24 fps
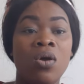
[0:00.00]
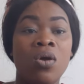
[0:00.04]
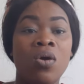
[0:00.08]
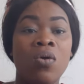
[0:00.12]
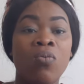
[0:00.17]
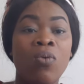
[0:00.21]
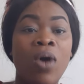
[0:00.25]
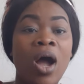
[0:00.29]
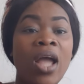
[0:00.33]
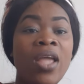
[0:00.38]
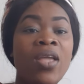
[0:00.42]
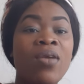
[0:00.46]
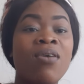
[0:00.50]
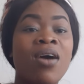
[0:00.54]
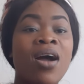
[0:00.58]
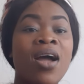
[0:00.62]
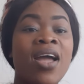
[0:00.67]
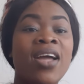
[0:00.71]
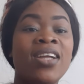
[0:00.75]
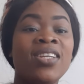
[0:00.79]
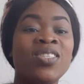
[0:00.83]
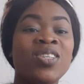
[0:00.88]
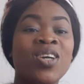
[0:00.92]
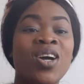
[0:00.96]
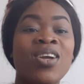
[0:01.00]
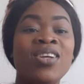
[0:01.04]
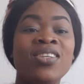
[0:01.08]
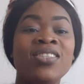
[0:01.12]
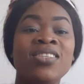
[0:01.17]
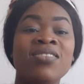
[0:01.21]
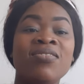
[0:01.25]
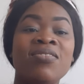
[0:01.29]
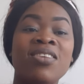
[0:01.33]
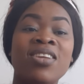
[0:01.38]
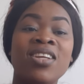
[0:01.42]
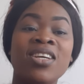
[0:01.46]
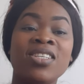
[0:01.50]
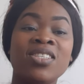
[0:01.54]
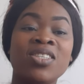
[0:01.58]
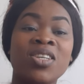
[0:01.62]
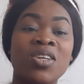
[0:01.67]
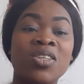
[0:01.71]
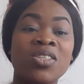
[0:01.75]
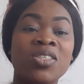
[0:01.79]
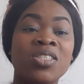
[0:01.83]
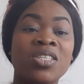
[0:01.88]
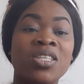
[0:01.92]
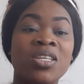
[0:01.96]
While you are enjoying the
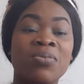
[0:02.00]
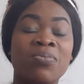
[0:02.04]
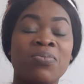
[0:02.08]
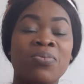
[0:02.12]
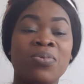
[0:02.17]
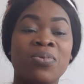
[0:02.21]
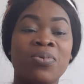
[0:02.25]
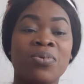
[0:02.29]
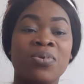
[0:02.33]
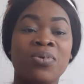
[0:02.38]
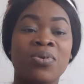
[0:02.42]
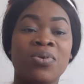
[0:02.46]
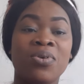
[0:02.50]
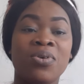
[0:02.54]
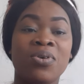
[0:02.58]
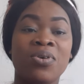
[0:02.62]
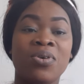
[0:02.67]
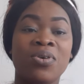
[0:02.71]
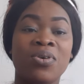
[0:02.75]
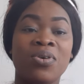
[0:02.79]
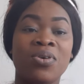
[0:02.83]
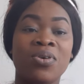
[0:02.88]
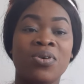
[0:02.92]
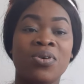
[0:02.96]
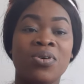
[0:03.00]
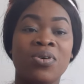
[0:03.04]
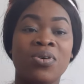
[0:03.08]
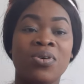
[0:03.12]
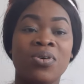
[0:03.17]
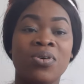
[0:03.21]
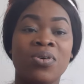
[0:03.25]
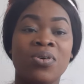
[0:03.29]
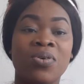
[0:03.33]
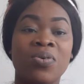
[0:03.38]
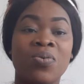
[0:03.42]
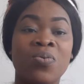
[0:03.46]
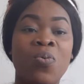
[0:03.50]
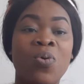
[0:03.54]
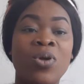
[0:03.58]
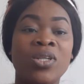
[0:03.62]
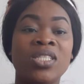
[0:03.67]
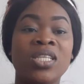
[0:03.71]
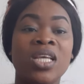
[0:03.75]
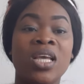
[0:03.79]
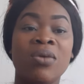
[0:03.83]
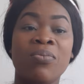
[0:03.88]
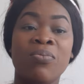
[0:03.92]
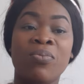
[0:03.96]
relationship
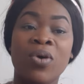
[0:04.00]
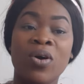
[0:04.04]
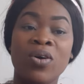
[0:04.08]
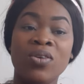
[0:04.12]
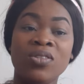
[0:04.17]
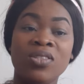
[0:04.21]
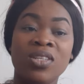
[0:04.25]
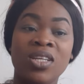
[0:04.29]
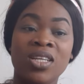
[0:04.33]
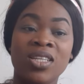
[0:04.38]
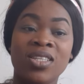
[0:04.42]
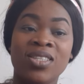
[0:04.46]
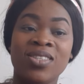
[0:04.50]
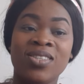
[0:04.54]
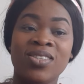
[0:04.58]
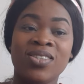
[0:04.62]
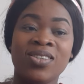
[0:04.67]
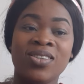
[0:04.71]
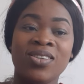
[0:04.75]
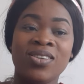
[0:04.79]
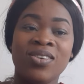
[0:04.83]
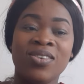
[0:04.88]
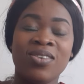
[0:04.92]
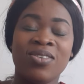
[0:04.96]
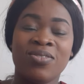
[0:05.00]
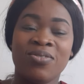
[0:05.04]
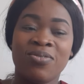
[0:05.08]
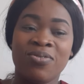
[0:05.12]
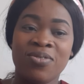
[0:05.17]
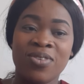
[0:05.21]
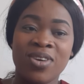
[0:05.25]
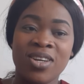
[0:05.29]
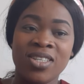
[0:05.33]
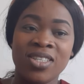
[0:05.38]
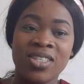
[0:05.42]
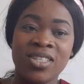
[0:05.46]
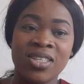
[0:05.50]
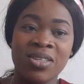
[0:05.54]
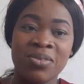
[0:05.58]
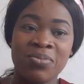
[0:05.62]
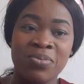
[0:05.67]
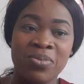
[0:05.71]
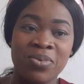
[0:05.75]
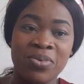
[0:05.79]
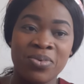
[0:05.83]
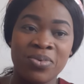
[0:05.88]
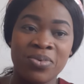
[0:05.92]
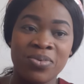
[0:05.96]
with a bondage of friendship,
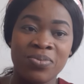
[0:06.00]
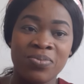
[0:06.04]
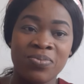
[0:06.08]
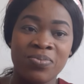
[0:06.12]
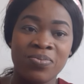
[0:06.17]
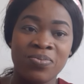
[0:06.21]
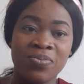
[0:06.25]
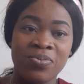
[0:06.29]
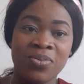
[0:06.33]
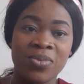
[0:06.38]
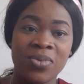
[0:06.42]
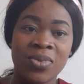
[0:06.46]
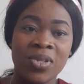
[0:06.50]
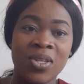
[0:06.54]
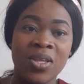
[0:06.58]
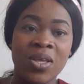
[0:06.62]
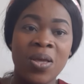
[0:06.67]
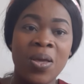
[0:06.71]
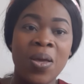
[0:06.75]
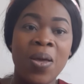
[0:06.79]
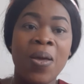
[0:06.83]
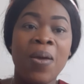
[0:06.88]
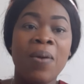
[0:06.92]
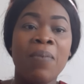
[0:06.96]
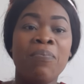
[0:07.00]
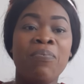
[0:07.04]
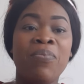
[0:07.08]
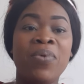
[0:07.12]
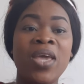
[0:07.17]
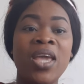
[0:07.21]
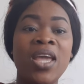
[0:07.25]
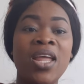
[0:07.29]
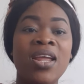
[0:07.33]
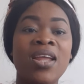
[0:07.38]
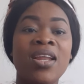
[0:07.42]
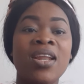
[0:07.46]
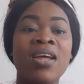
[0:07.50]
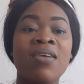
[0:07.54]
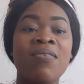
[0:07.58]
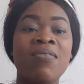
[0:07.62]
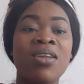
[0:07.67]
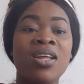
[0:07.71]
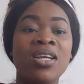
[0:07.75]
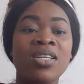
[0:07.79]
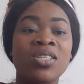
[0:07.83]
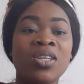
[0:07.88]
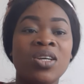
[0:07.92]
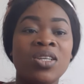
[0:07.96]
being in a
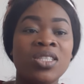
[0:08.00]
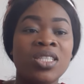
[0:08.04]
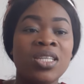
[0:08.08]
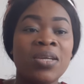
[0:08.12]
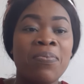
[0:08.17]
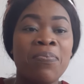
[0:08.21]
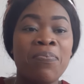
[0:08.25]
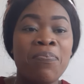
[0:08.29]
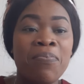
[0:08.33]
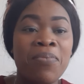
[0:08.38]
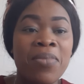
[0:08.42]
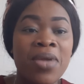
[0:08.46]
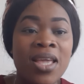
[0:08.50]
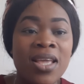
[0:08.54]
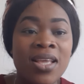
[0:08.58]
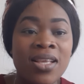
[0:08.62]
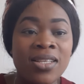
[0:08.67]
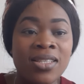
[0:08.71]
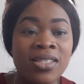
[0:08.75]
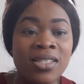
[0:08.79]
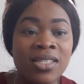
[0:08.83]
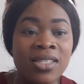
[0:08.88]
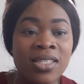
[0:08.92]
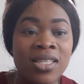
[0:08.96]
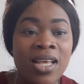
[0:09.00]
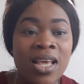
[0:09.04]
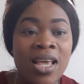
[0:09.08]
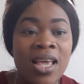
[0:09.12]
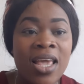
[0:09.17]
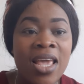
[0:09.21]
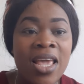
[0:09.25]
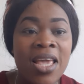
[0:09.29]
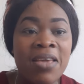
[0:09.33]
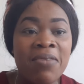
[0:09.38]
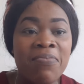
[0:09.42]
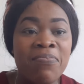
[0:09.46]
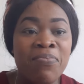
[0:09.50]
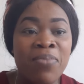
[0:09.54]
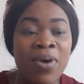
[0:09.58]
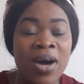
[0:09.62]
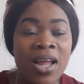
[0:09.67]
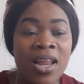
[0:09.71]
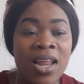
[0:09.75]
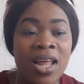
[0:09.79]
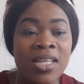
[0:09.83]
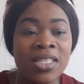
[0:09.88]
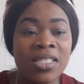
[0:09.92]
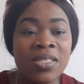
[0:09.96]
relationship means a
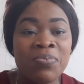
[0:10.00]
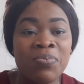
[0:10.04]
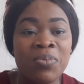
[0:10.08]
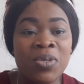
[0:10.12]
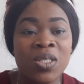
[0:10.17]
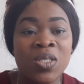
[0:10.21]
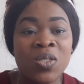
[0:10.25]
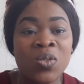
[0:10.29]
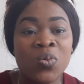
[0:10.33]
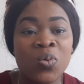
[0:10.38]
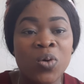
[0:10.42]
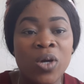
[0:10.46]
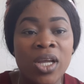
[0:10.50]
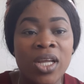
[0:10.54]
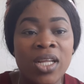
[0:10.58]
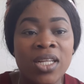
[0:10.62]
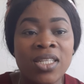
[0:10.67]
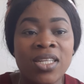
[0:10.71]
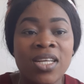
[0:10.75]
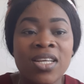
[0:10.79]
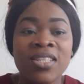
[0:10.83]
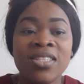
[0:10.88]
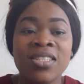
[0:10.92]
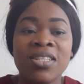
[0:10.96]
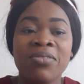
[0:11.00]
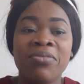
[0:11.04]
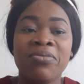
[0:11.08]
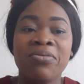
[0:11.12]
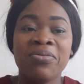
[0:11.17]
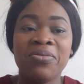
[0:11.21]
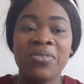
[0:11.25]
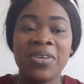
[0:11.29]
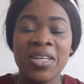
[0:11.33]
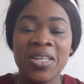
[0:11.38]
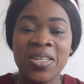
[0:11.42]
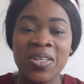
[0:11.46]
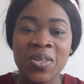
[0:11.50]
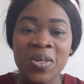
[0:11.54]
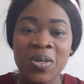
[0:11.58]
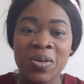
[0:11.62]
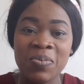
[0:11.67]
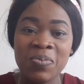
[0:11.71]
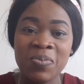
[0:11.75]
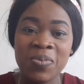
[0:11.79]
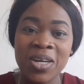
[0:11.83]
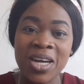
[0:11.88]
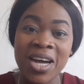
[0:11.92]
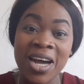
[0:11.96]
balance between the
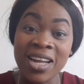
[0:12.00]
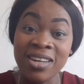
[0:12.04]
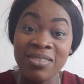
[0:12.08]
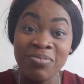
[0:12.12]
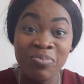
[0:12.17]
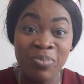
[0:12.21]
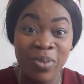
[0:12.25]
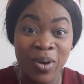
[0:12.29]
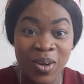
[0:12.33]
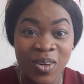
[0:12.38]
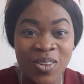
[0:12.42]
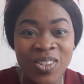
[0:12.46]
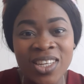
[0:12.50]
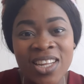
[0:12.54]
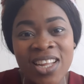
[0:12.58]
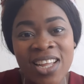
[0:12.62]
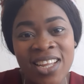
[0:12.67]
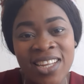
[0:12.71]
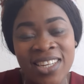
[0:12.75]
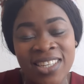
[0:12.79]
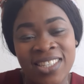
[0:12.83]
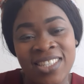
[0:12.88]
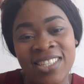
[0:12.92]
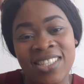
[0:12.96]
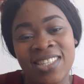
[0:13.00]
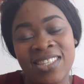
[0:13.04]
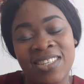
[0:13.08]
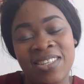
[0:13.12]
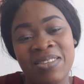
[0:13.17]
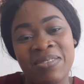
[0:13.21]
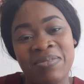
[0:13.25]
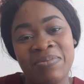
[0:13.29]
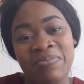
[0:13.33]
freedom and bondage.